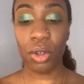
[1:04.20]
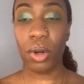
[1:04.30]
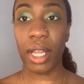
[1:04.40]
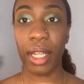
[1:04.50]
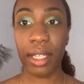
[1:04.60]
I
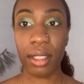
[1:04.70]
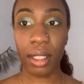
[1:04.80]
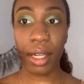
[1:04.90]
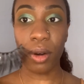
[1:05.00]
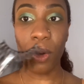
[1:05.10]
like to
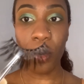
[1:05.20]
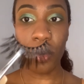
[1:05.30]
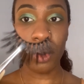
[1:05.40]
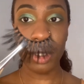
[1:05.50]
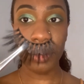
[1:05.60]
like
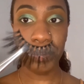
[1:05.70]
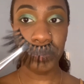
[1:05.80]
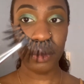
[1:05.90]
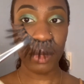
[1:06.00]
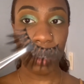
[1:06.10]
hold
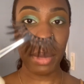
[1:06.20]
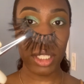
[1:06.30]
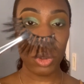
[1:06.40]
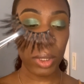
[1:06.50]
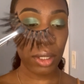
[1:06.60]
my
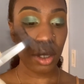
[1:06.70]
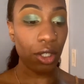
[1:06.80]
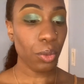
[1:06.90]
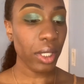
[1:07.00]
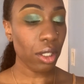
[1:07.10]
tweezers.
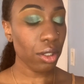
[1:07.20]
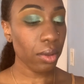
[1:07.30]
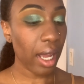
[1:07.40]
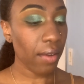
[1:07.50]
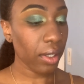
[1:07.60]
We also
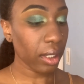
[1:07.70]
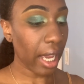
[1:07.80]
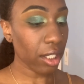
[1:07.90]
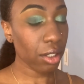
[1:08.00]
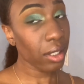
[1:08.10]
have our
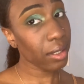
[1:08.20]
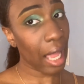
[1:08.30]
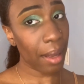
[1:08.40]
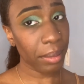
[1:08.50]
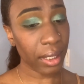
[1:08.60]
Lashtrix
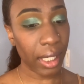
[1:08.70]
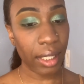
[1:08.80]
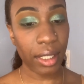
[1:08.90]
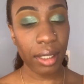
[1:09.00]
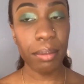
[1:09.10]

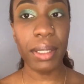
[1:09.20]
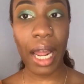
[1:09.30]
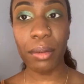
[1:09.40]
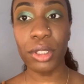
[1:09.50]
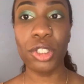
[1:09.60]
applicator, but I
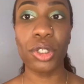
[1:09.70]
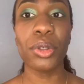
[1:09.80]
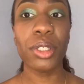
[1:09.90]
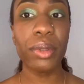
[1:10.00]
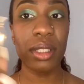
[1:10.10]
will show
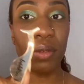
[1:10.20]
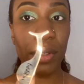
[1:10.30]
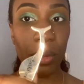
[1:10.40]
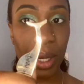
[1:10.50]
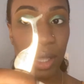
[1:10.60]
you a different
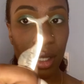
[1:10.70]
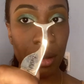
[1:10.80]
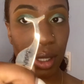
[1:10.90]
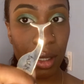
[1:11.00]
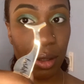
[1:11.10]
way that you
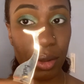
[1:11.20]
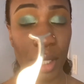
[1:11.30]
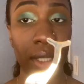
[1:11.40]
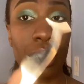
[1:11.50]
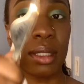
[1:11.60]
can use it
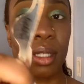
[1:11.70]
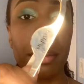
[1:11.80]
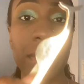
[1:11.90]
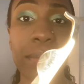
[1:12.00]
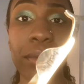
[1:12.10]
because some
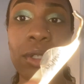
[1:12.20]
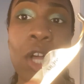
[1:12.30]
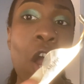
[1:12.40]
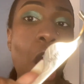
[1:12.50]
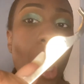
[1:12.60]
people
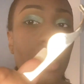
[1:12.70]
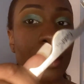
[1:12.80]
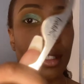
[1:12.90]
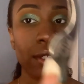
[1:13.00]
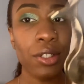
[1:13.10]
are
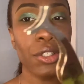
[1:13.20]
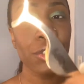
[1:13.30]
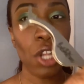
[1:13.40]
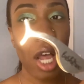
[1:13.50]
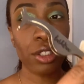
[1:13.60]
still
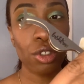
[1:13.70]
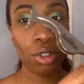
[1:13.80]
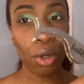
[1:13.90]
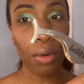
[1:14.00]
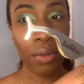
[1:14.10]
not
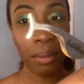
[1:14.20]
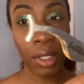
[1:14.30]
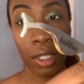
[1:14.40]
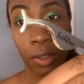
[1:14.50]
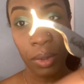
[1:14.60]
so
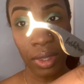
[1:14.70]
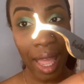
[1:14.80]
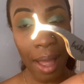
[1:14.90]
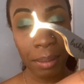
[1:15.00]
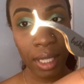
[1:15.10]
familiar with the
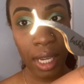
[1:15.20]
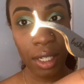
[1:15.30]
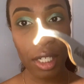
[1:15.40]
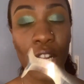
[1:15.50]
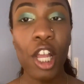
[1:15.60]

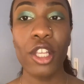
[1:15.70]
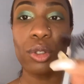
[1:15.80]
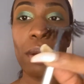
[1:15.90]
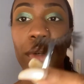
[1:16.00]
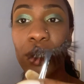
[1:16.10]
applicator. So
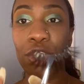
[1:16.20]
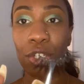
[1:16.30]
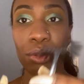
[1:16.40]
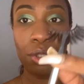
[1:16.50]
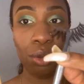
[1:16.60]
I'm going to show
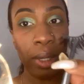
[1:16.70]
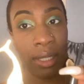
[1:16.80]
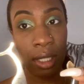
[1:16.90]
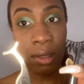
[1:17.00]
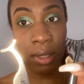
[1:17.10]
two ways that
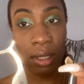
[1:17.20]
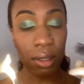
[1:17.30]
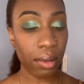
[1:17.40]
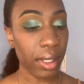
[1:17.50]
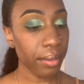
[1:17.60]
you can do
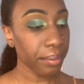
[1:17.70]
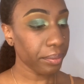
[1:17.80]
it.